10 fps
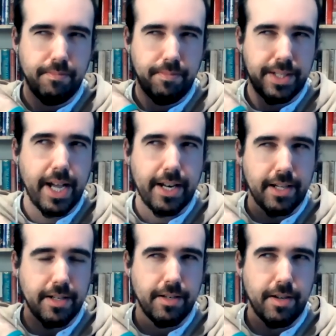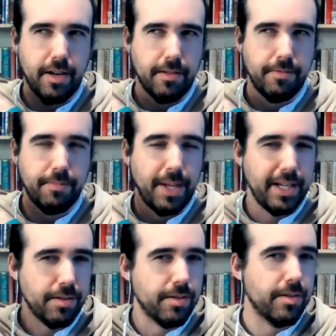battalion of
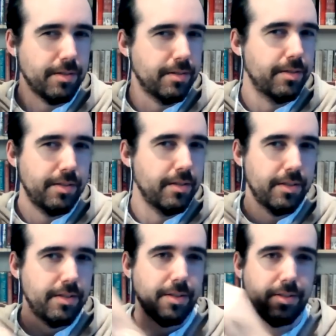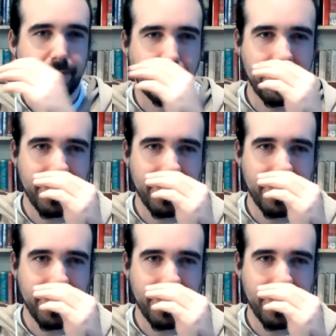Bengal, sort of